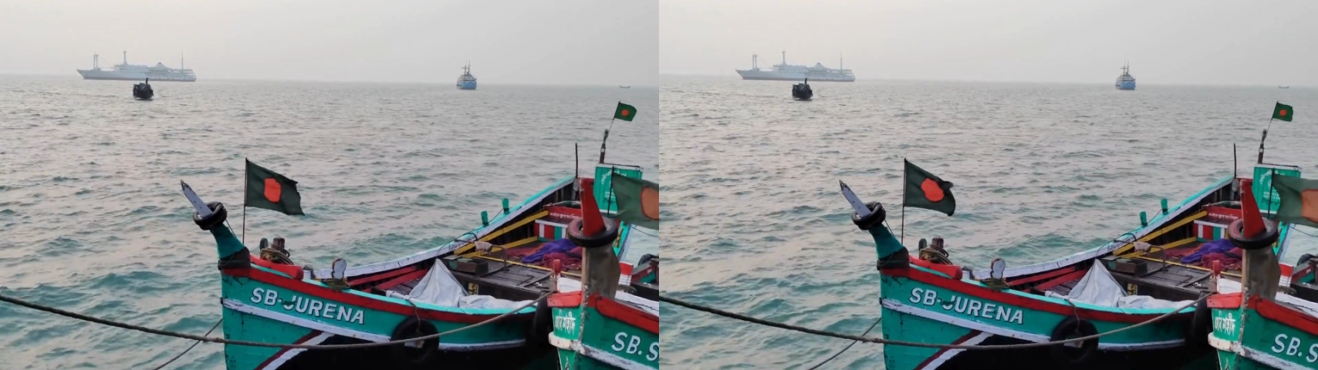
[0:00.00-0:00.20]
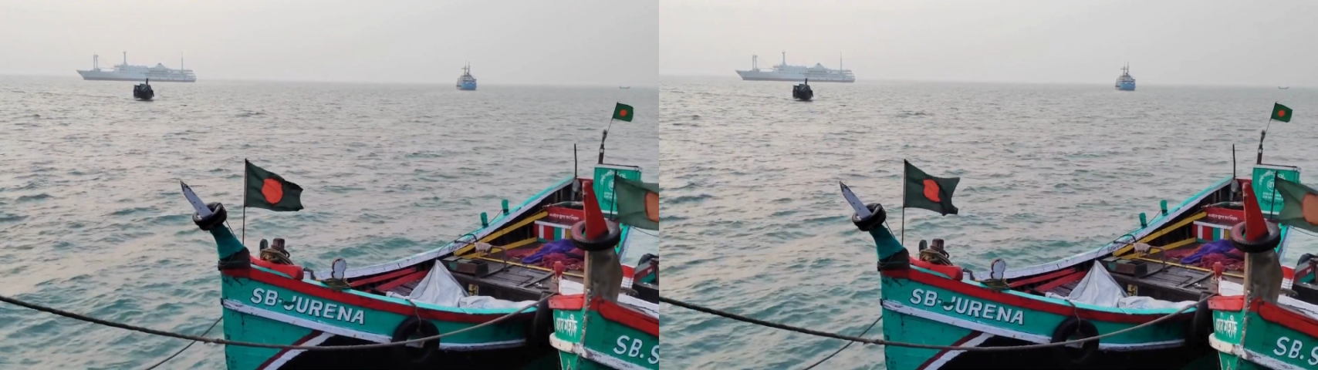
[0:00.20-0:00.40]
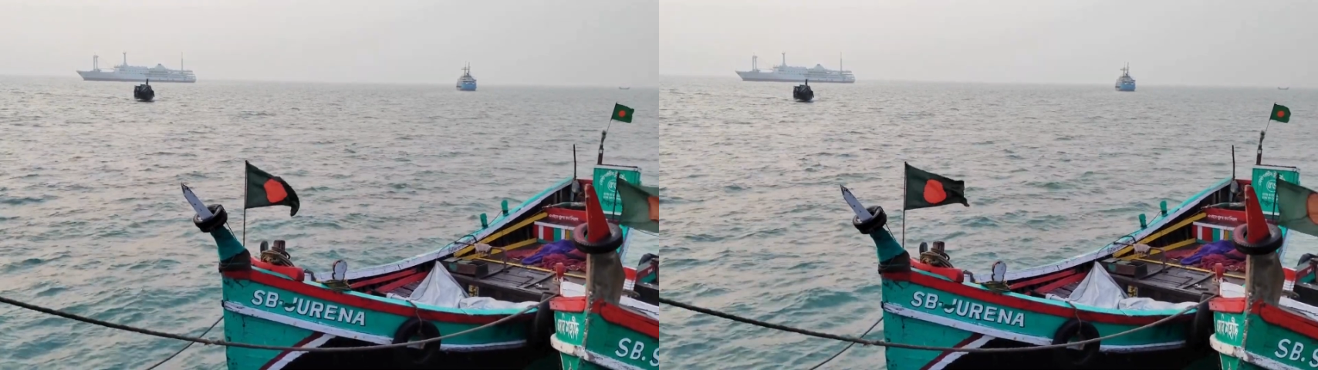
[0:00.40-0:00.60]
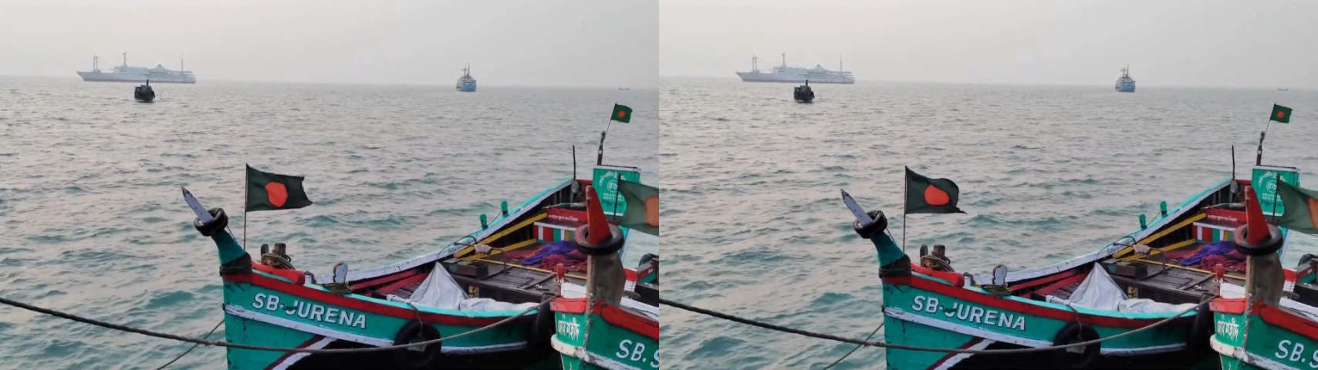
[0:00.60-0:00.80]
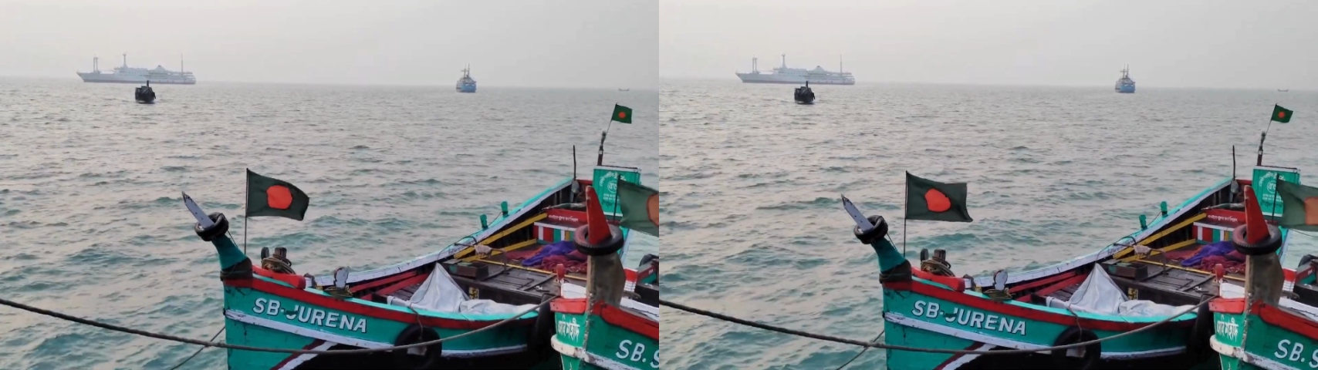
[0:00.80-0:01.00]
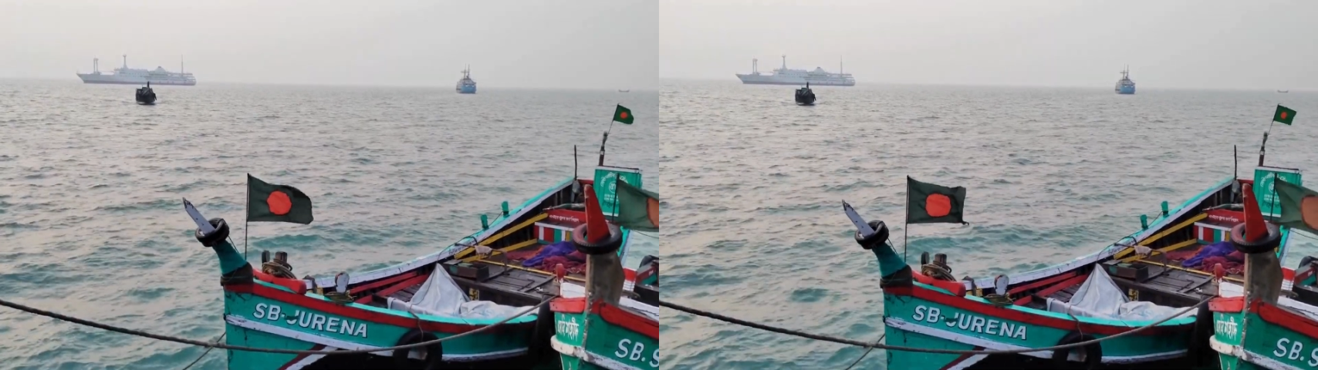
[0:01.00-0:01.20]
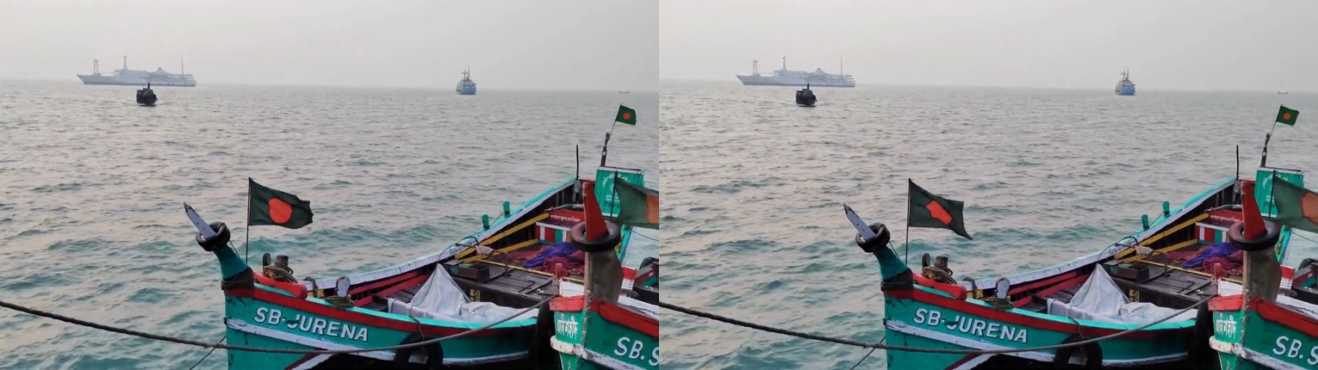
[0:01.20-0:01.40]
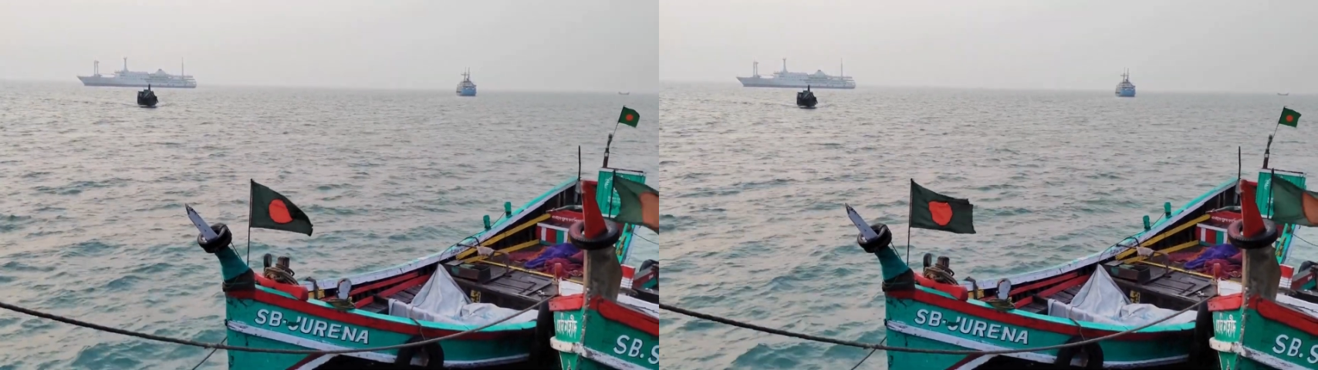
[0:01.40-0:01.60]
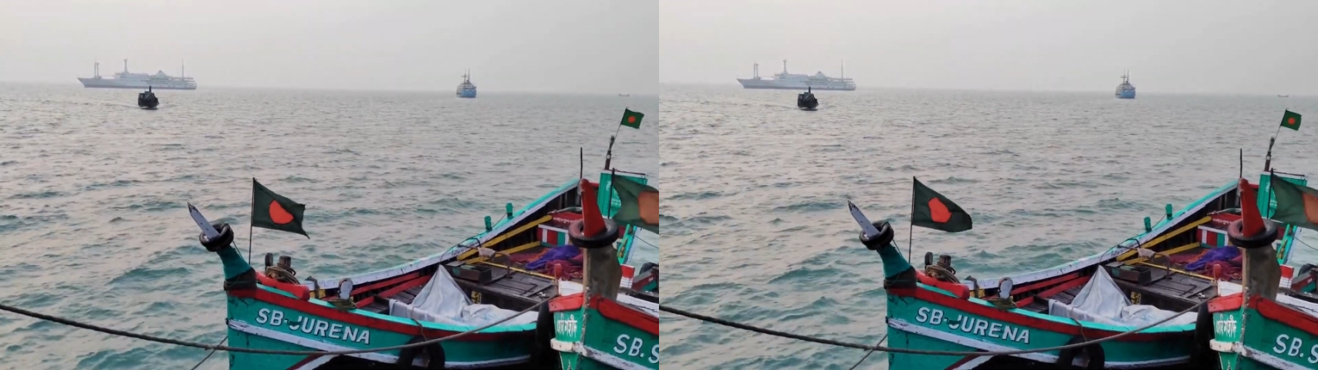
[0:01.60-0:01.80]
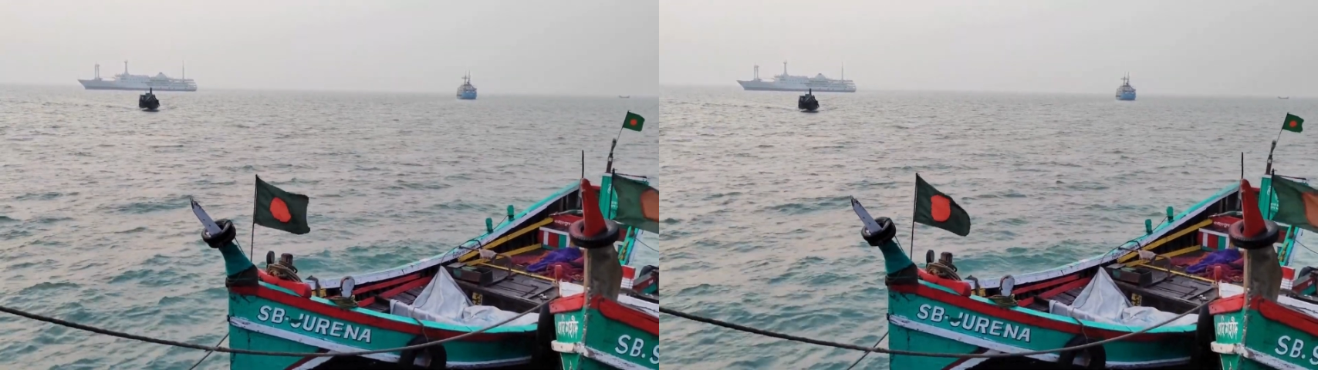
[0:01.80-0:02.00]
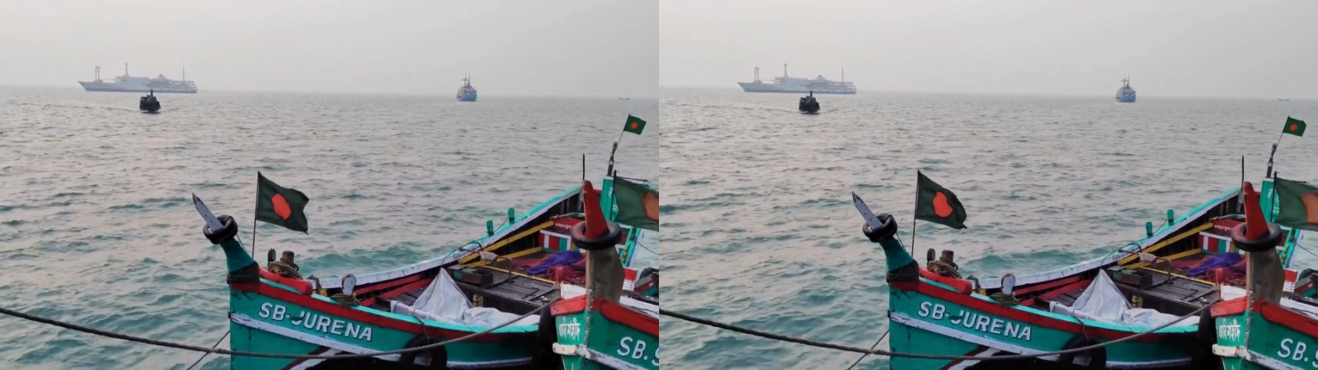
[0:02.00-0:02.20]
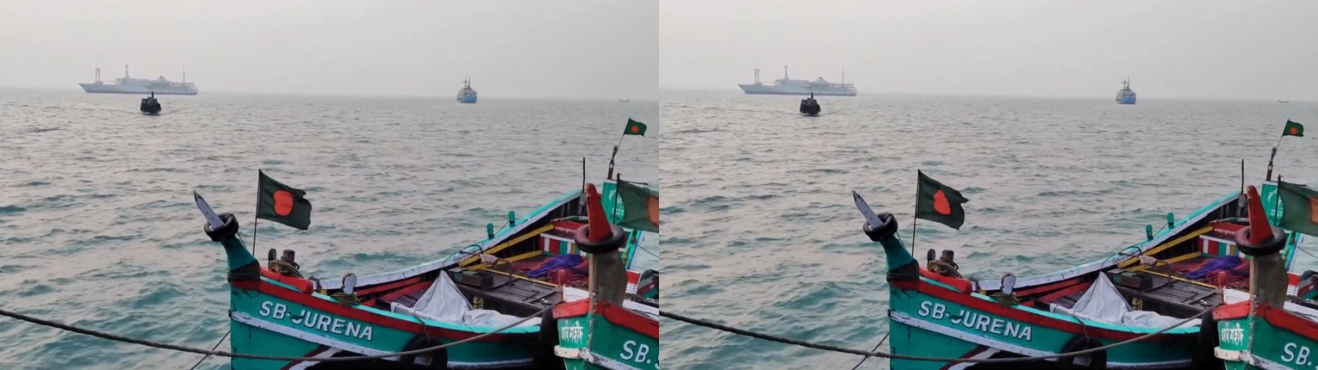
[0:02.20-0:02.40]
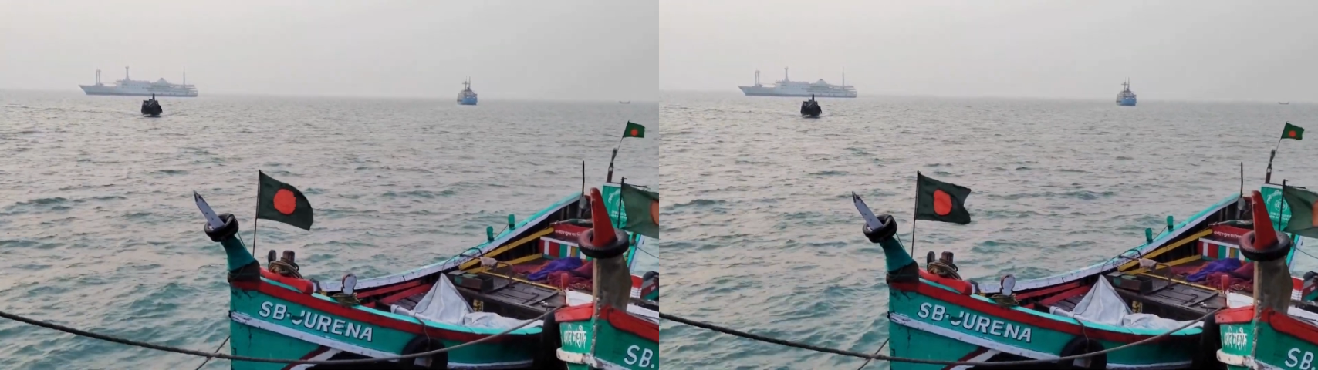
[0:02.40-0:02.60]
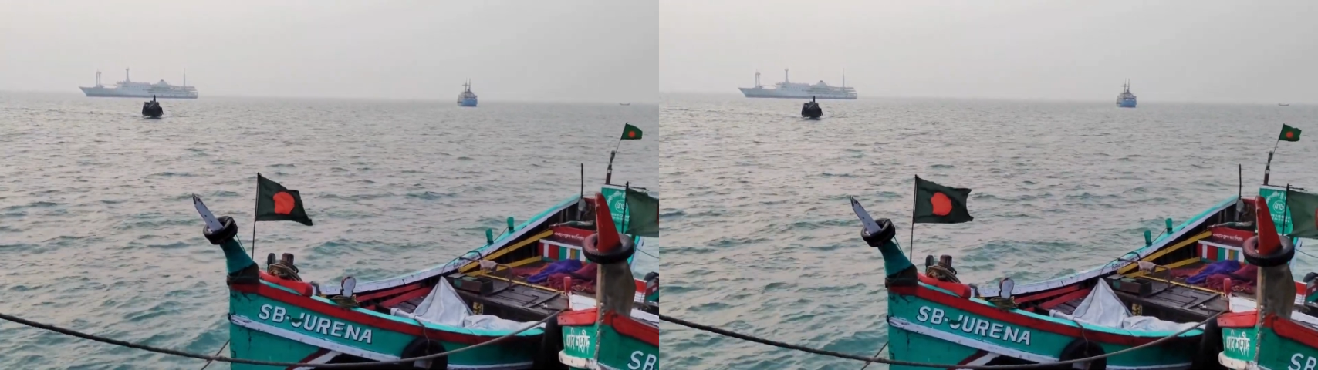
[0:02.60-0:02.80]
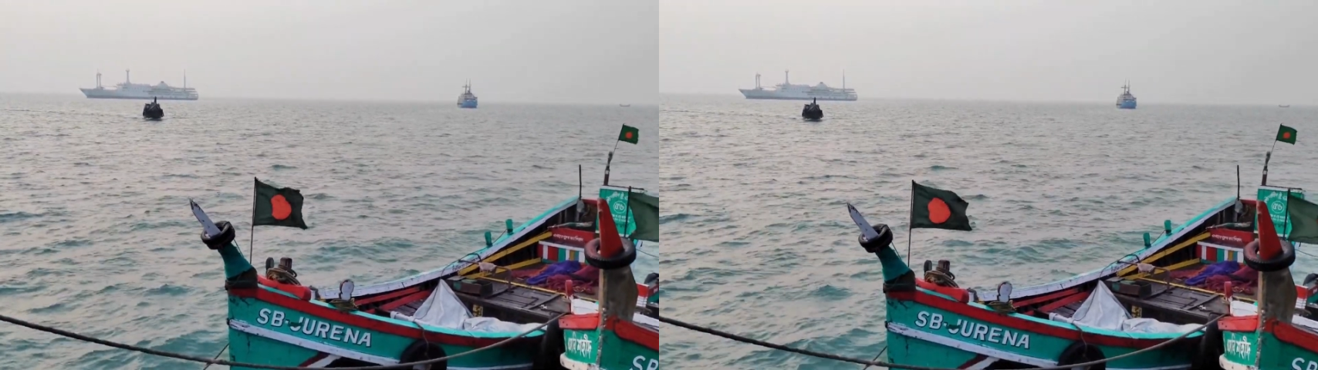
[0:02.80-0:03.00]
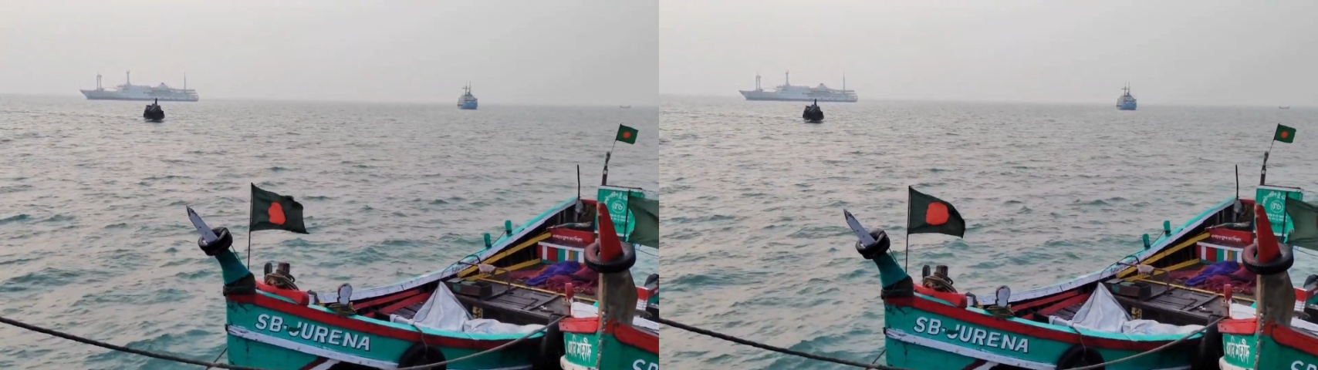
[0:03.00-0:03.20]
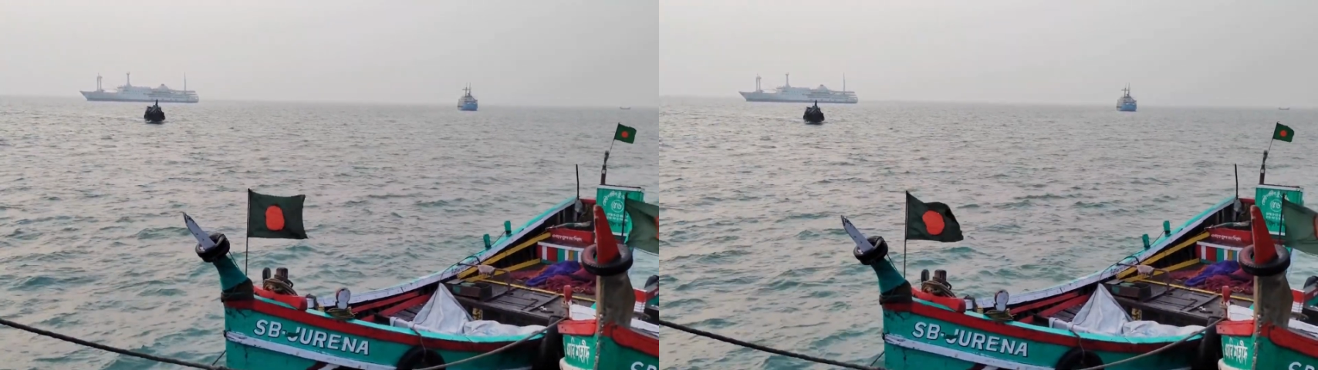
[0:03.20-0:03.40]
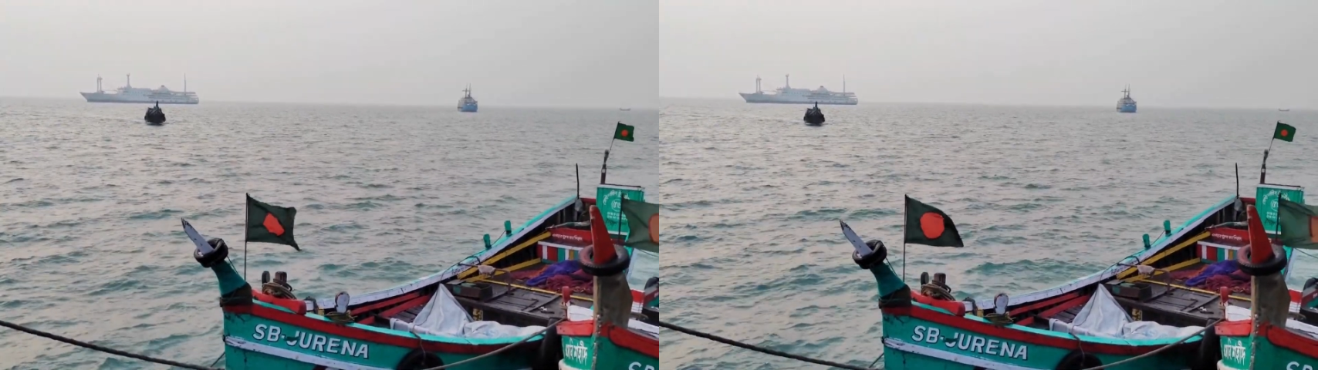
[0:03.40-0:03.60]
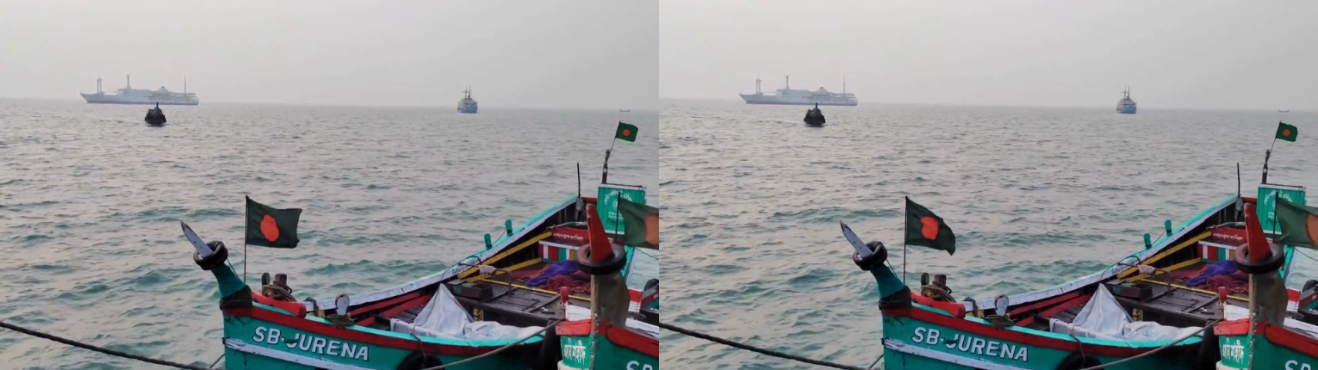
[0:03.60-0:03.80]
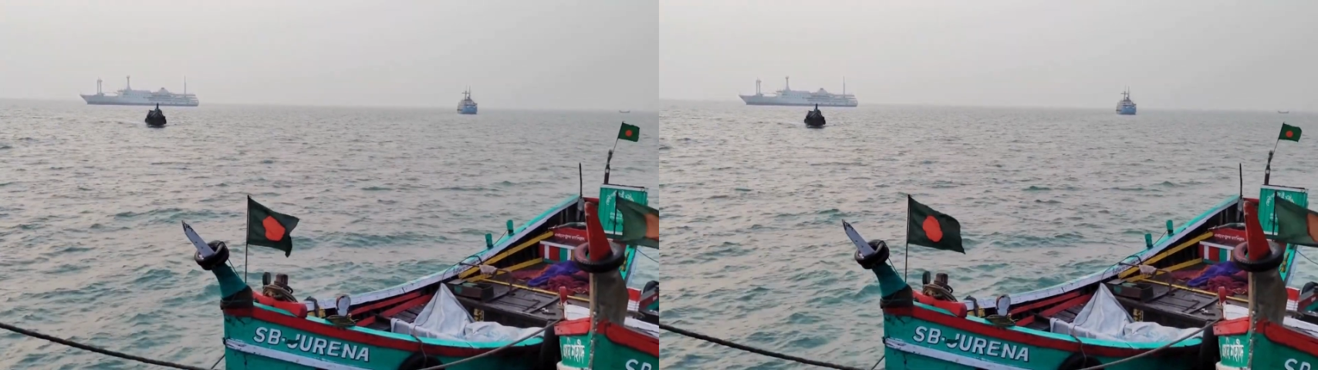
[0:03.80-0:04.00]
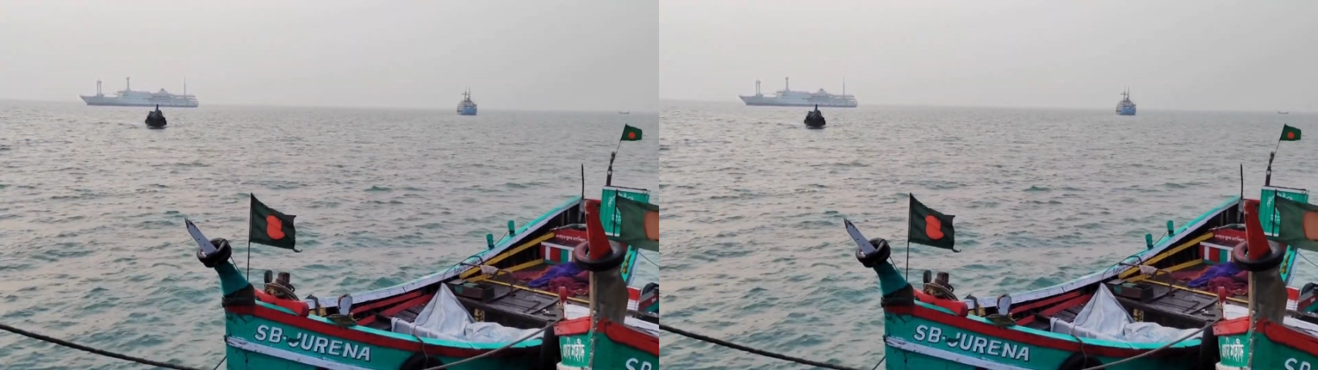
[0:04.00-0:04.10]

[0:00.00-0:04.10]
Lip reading: Nobody's mouth can be seen.